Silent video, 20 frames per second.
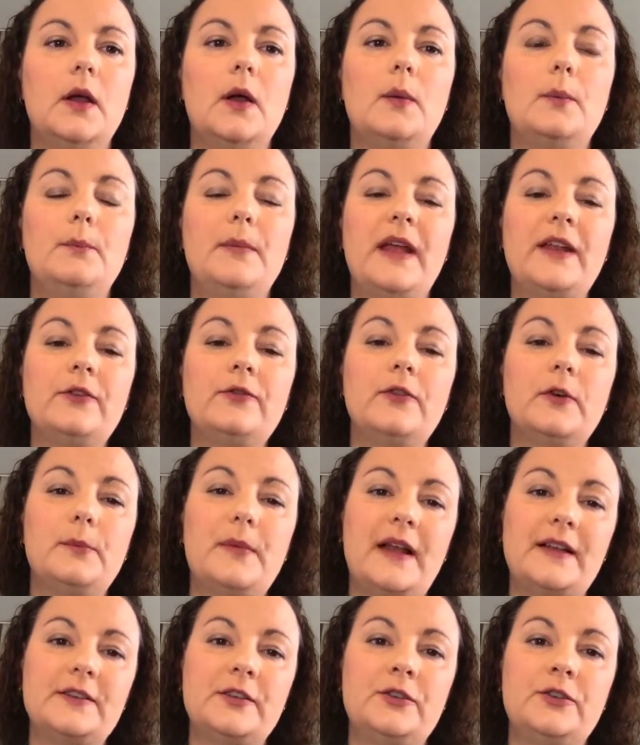Men from
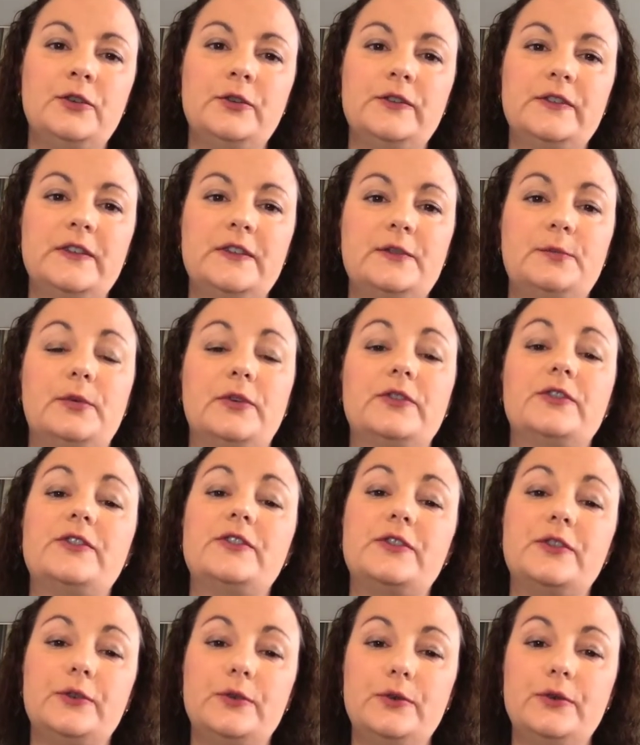Massachusetts
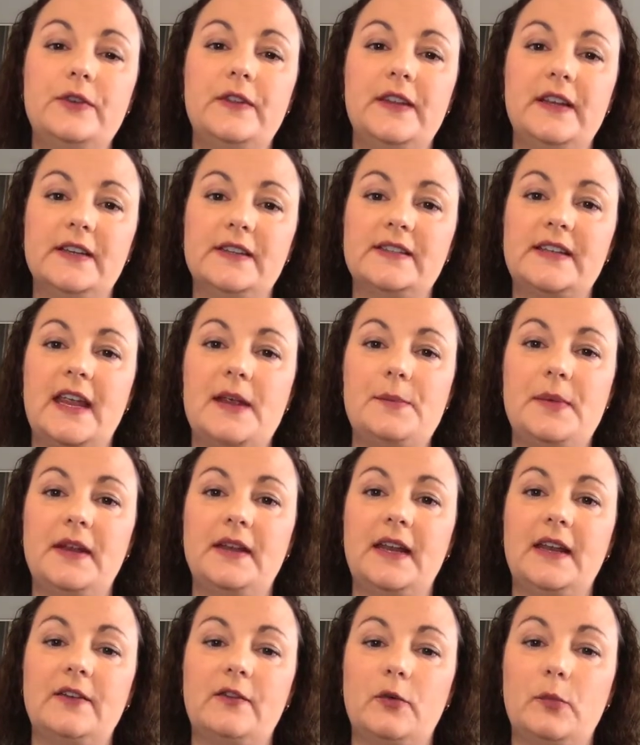pursued the escaping
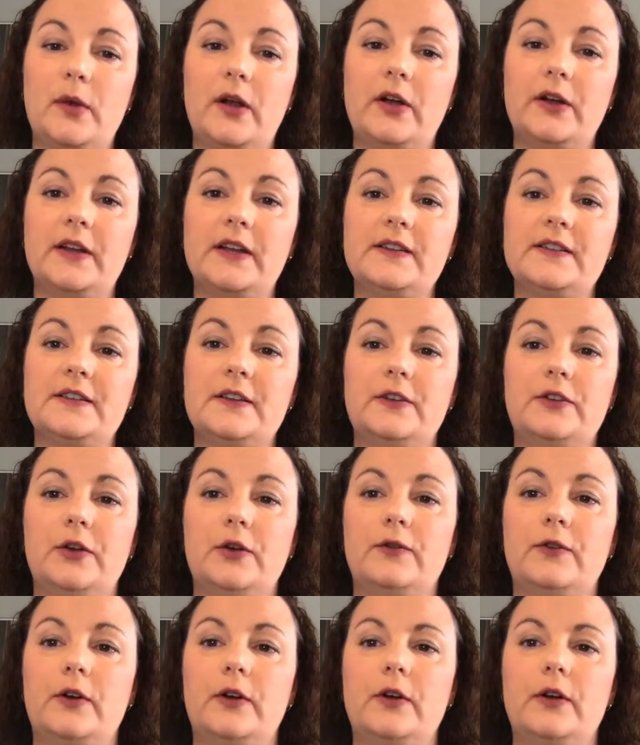Native Americans to
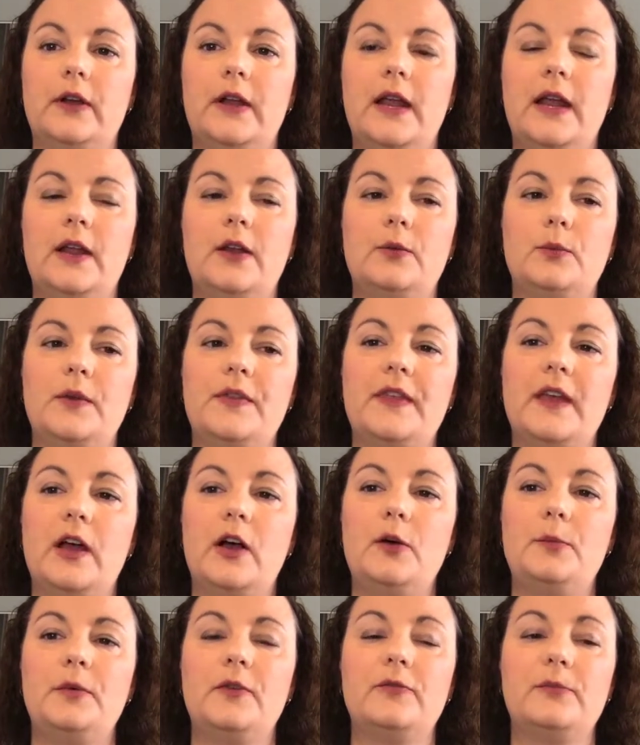Dover, and with the
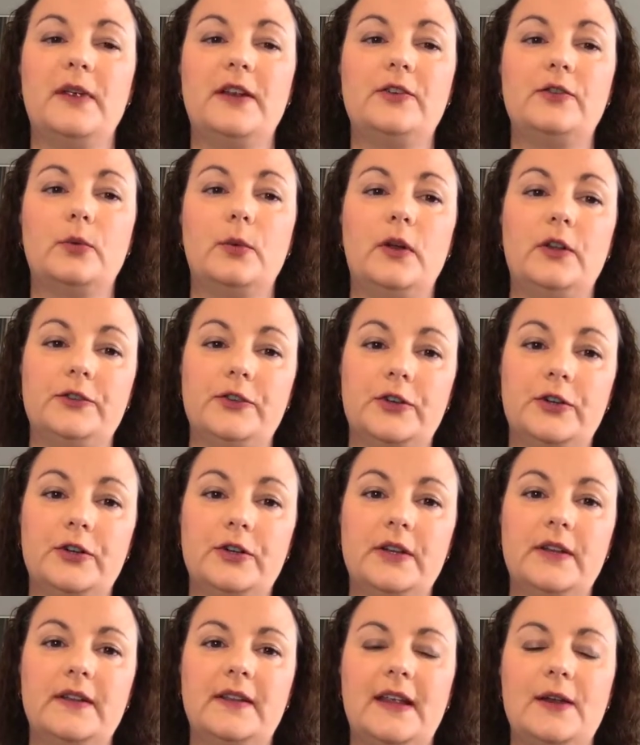help of Major
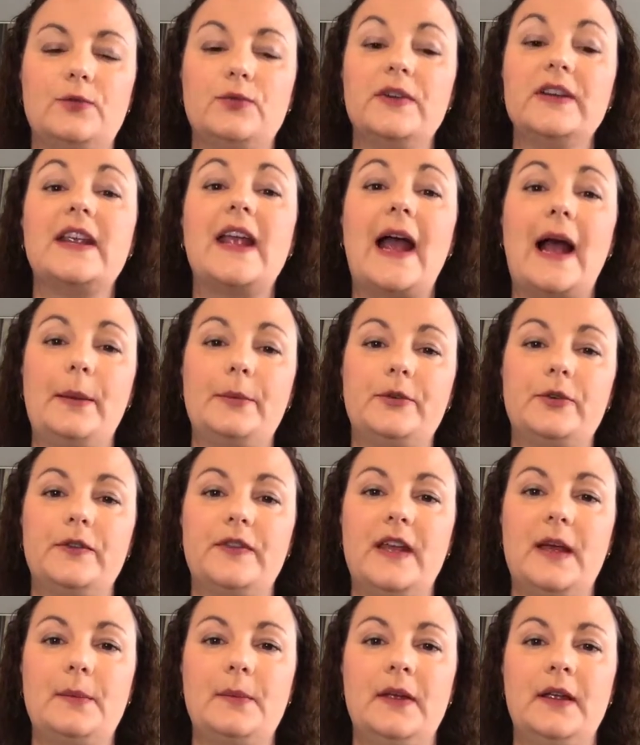Waldron, they recaptured
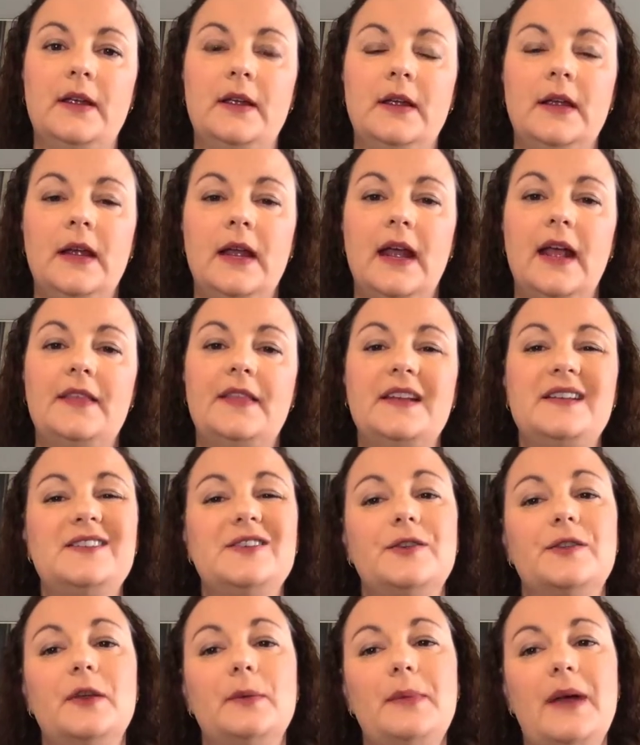them, and they
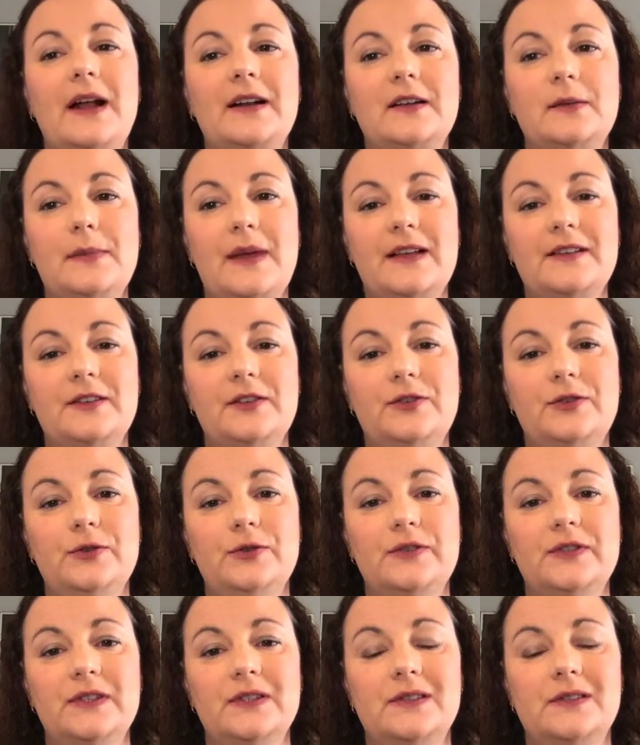took them back to
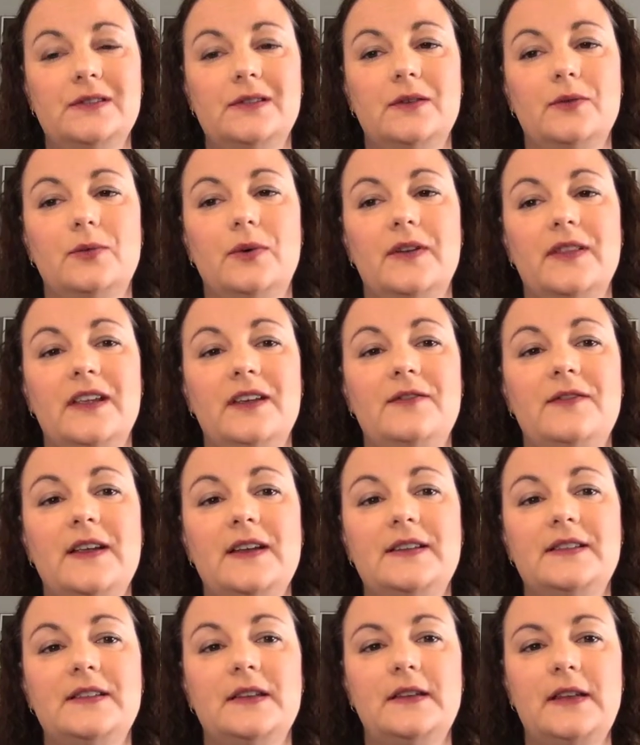Massachusetts, where they
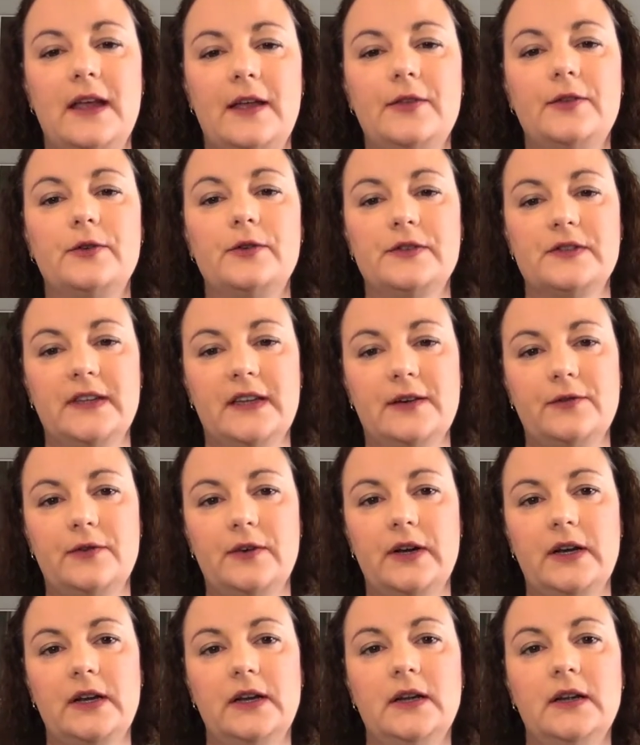faced death or
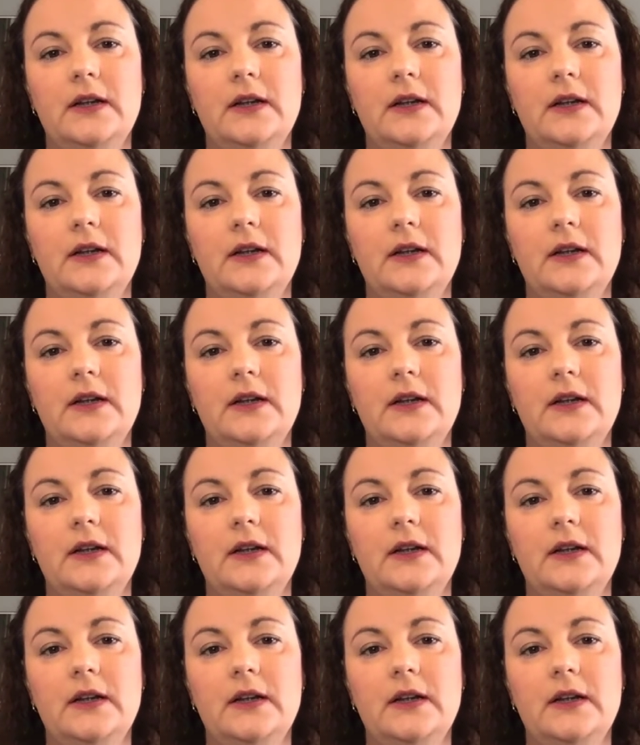slavery.